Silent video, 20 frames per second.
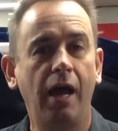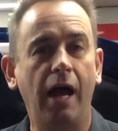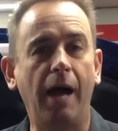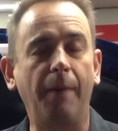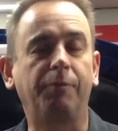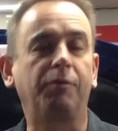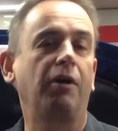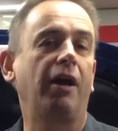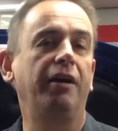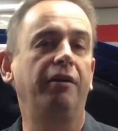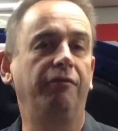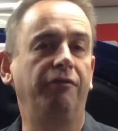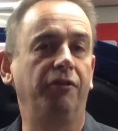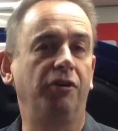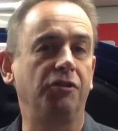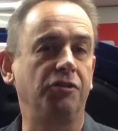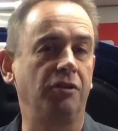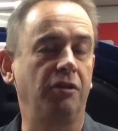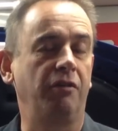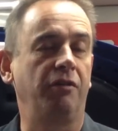upgraded
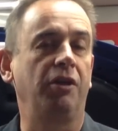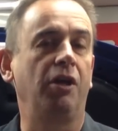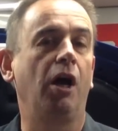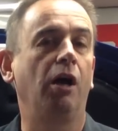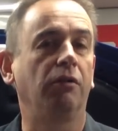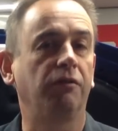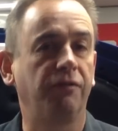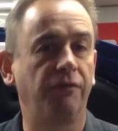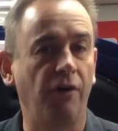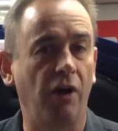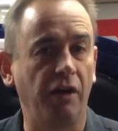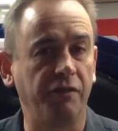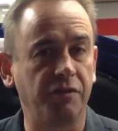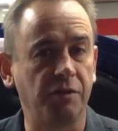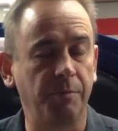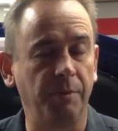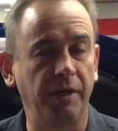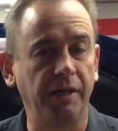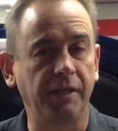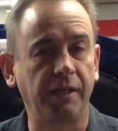version of the old
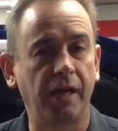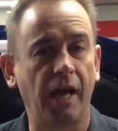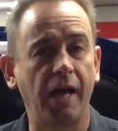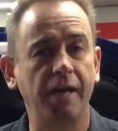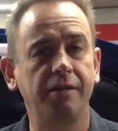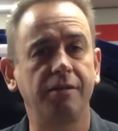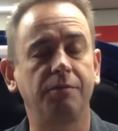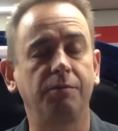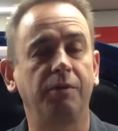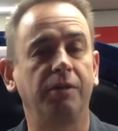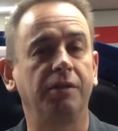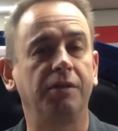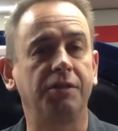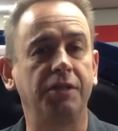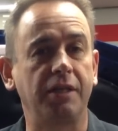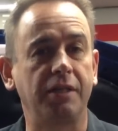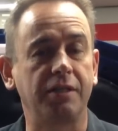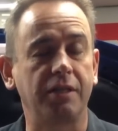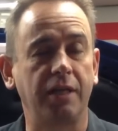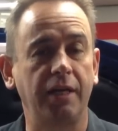5-speed case with a
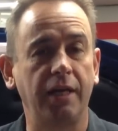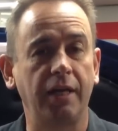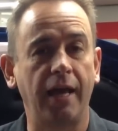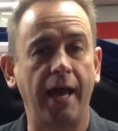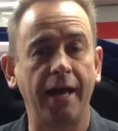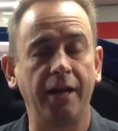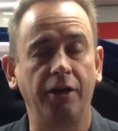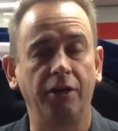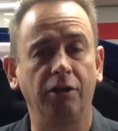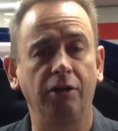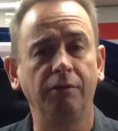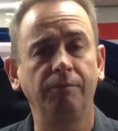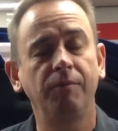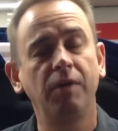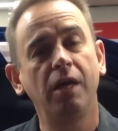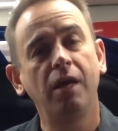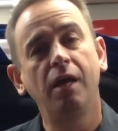6th gear added on.